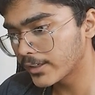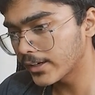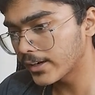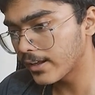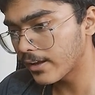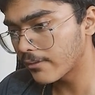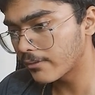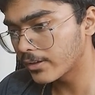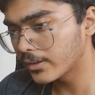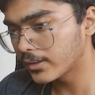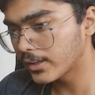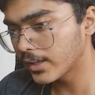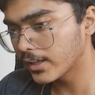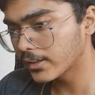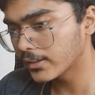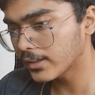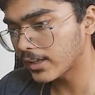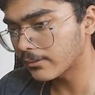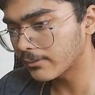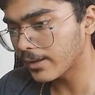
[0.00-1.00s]
did everything
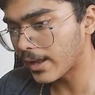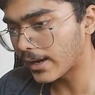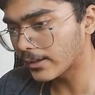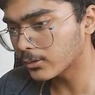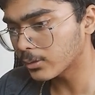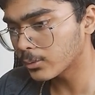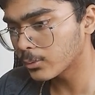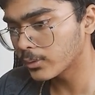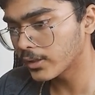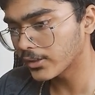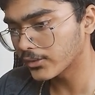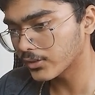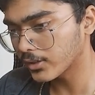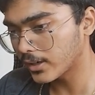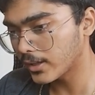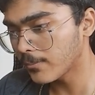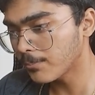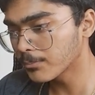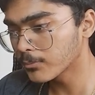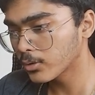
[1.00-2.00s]
that we had to do
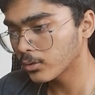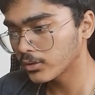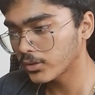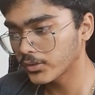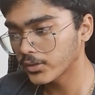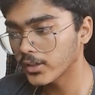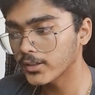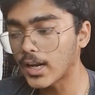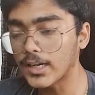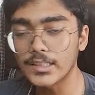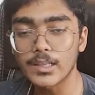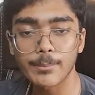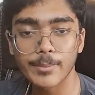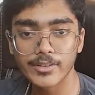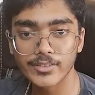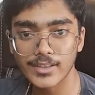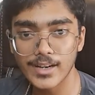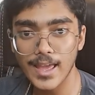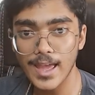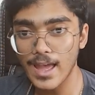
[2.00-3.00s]
yesterday. So this is a database
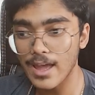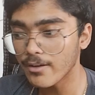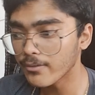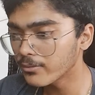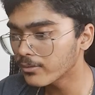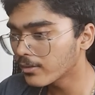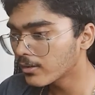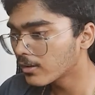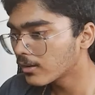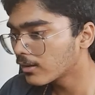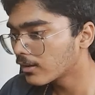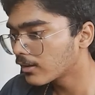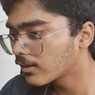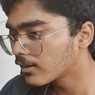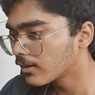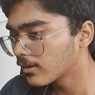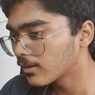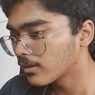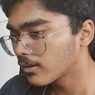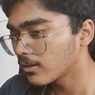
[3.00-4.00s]
that I have.
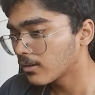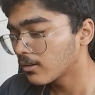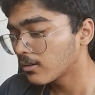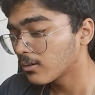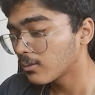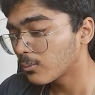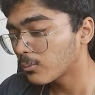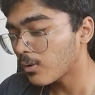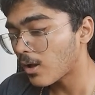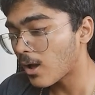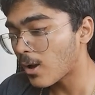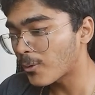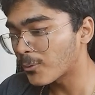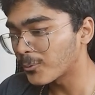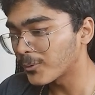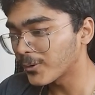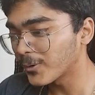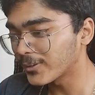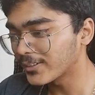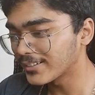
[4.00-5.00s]
Wow, we
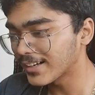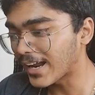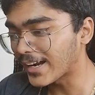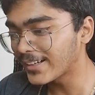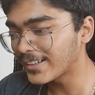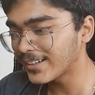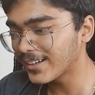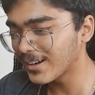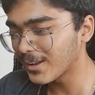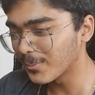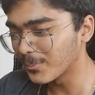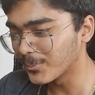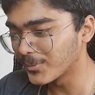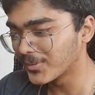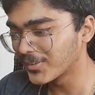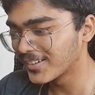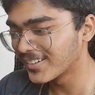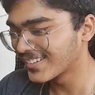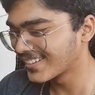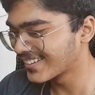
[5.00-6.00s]
got nightclubs.